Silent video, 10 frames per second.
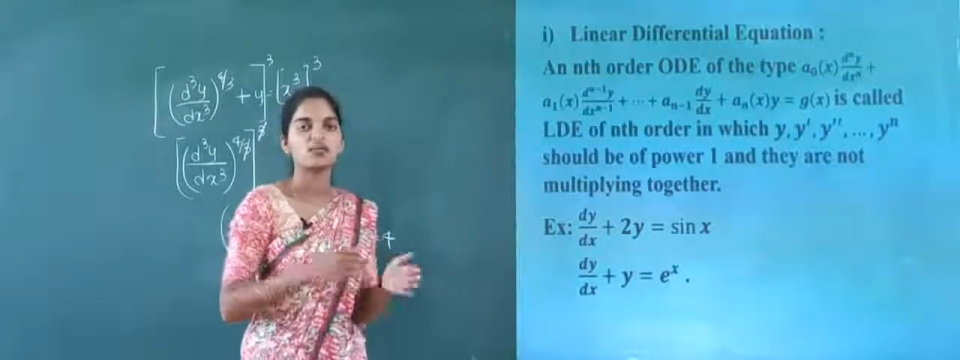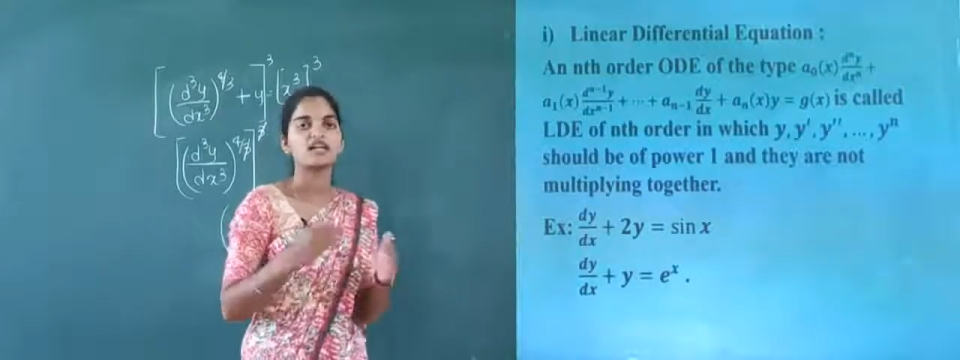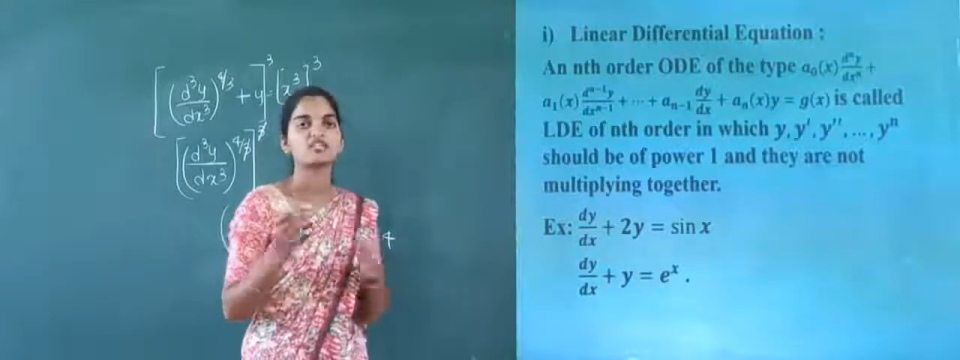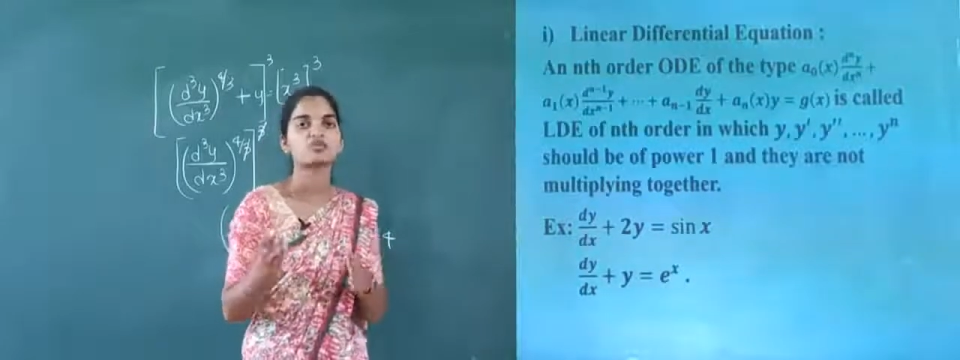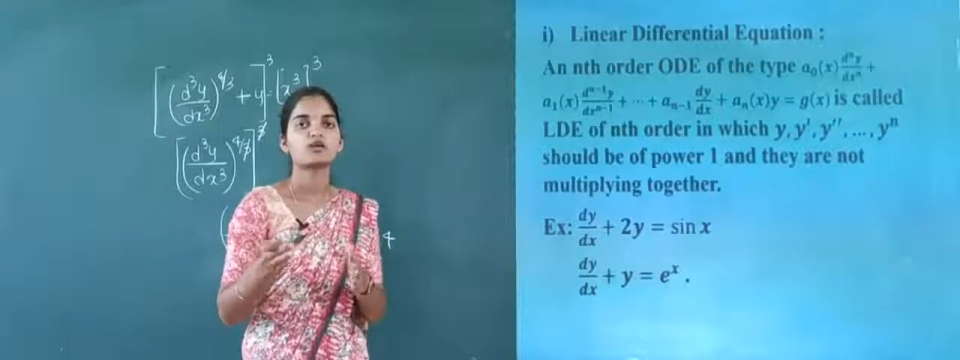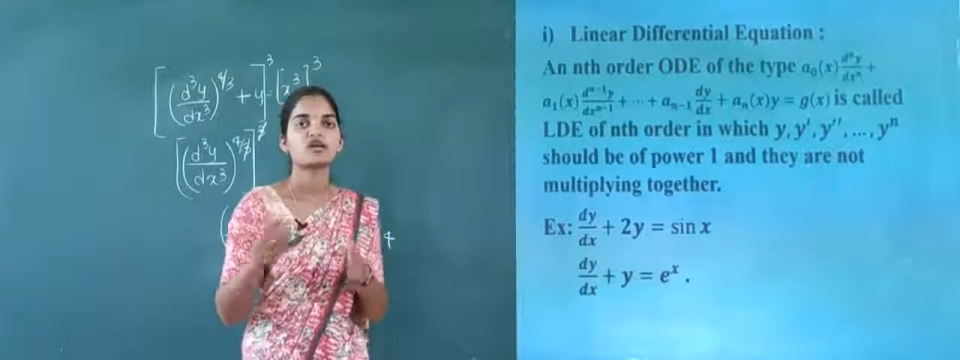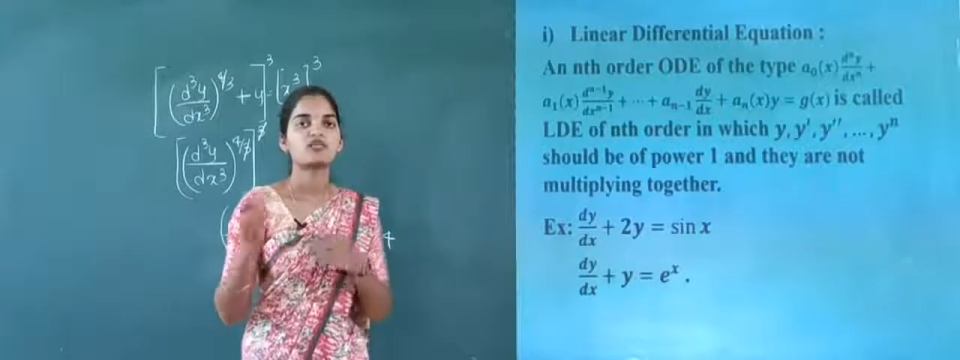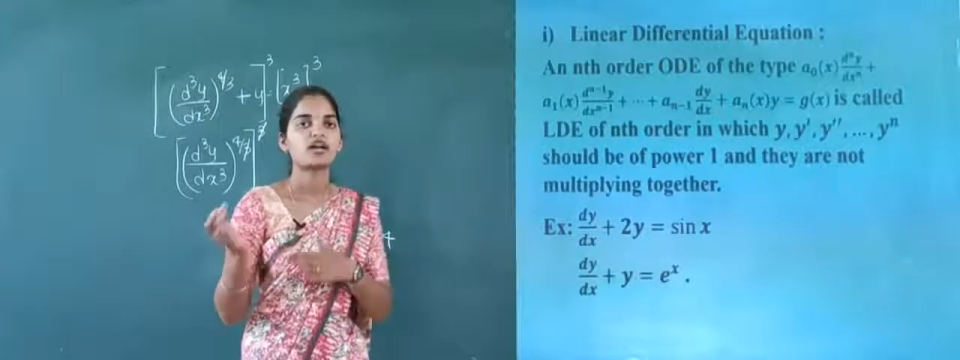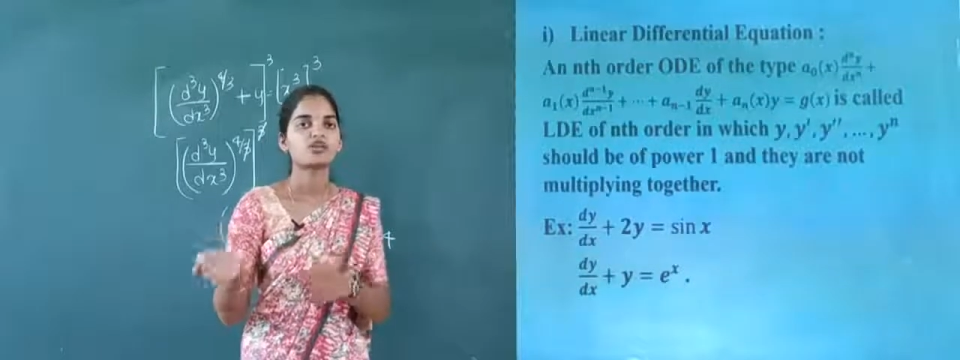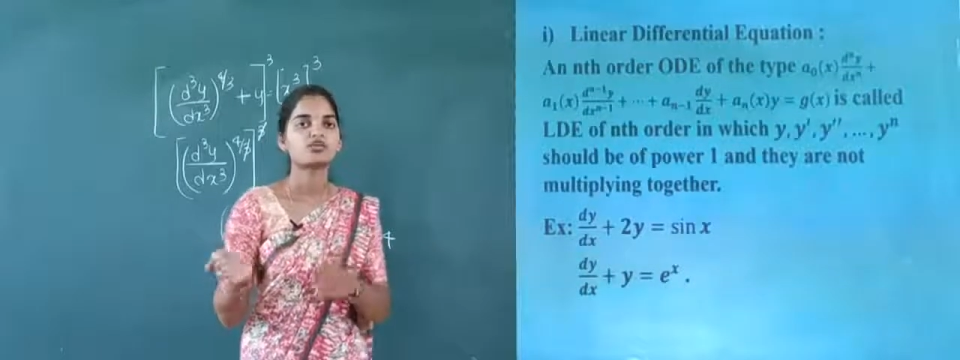y square,
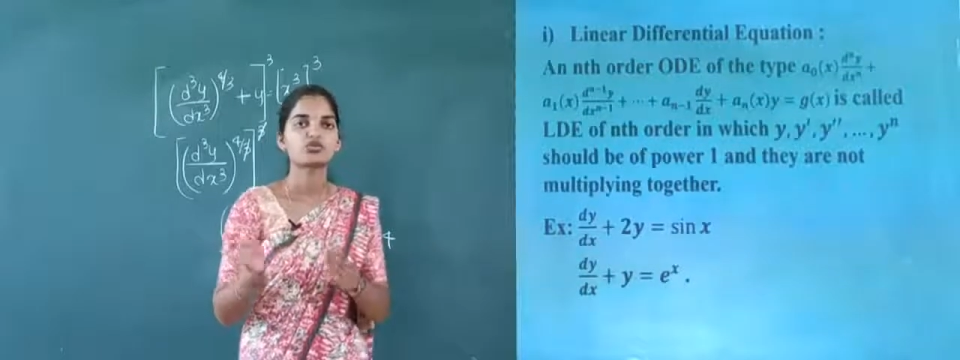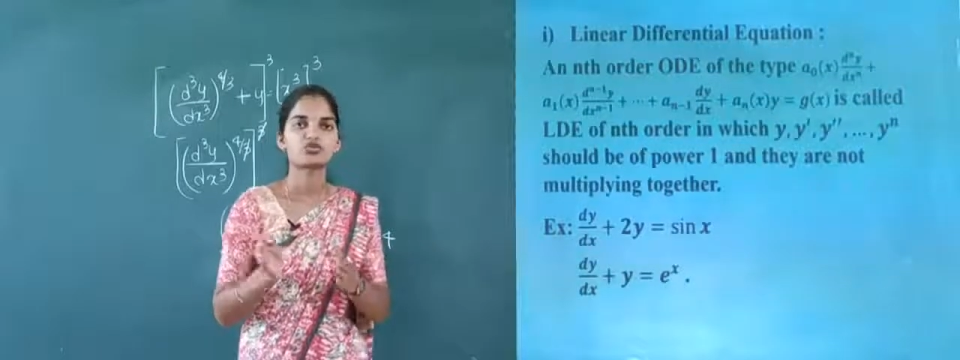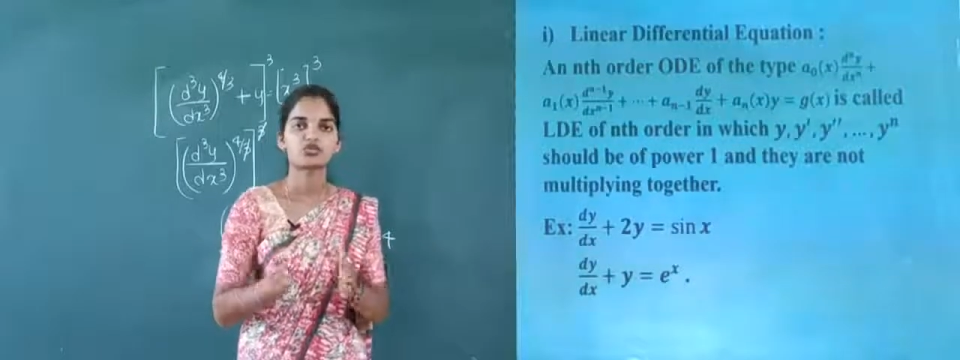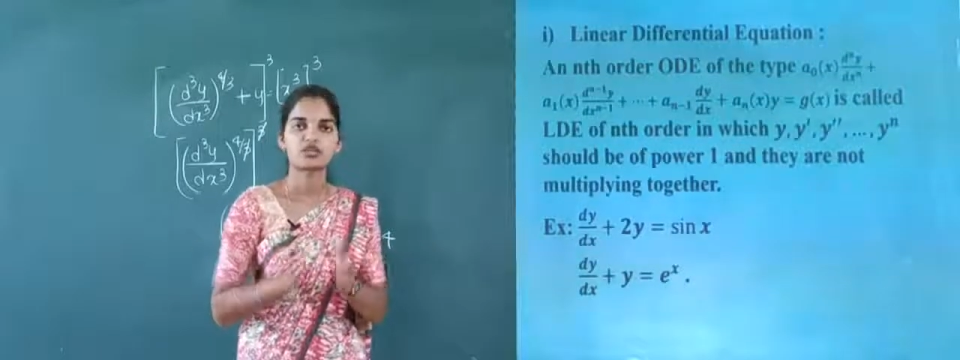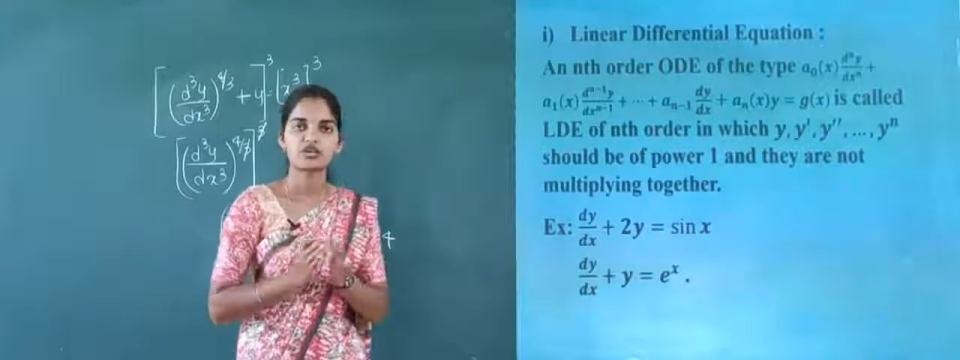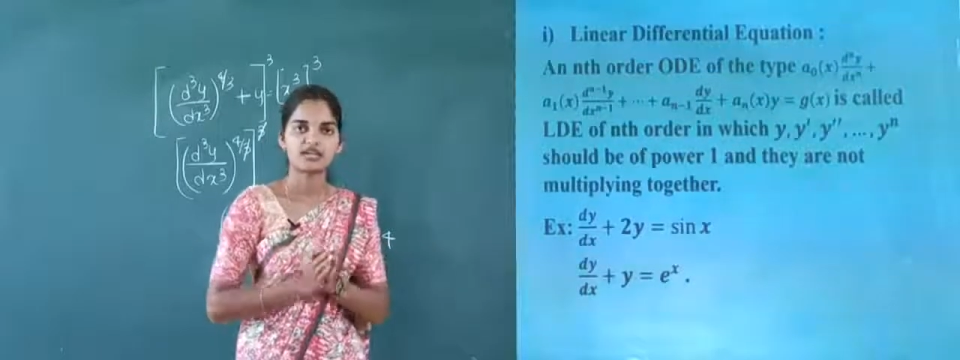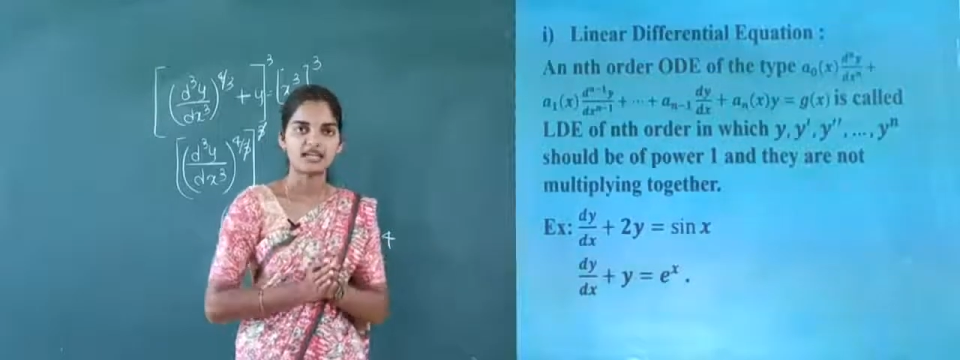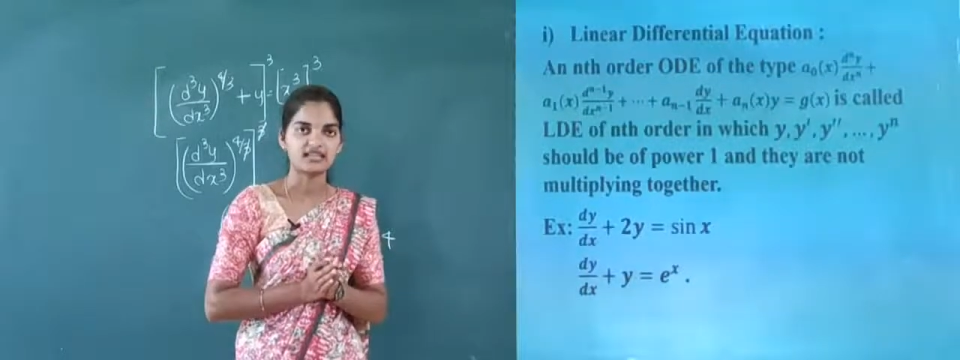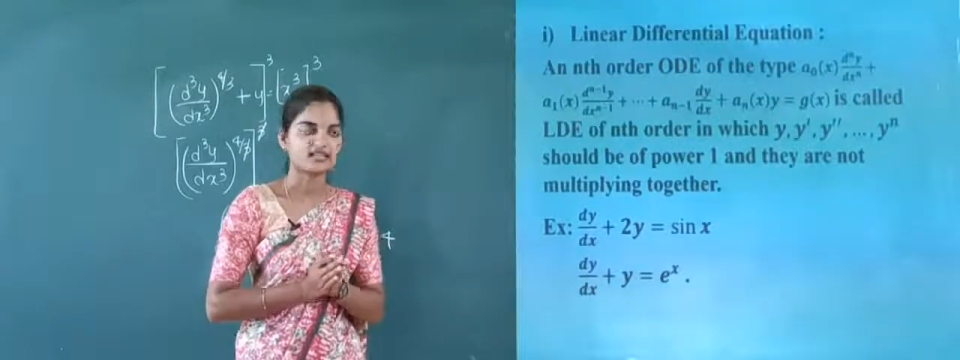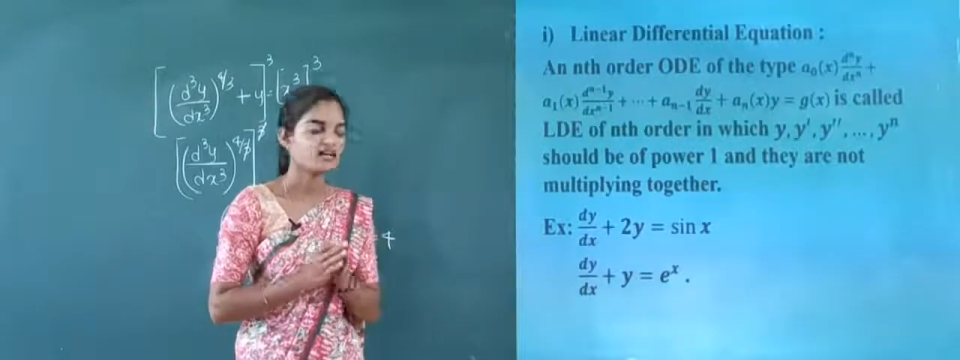y cube we should not
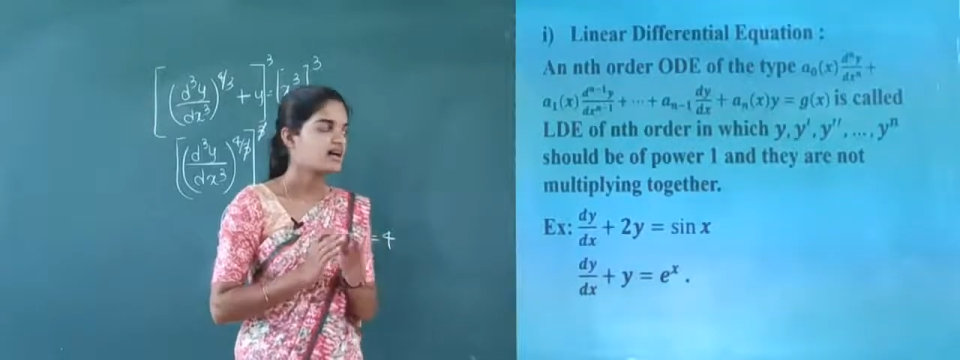get,